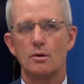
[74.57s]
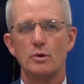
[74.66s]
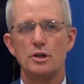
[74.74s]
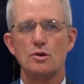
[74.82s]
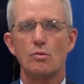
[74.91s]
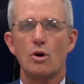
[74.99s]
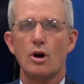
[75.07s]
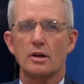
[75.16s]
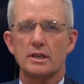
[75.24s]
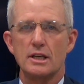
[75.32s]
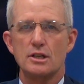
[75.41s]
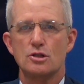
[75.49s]
when you
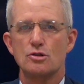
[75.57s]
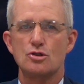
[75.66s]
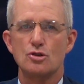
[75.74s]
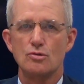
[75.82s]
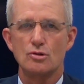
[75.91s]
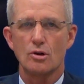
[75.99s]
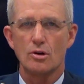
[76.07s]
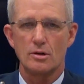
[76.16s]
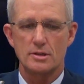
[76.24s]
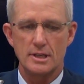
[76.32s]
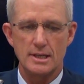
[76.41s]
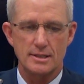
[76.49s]
walk into Junior
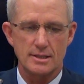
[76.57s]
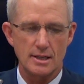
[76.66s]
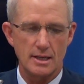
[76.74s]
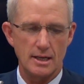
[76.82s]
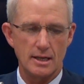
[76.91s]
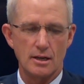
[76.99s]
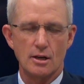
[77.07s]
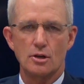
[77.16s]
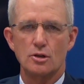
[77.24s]
ROTC,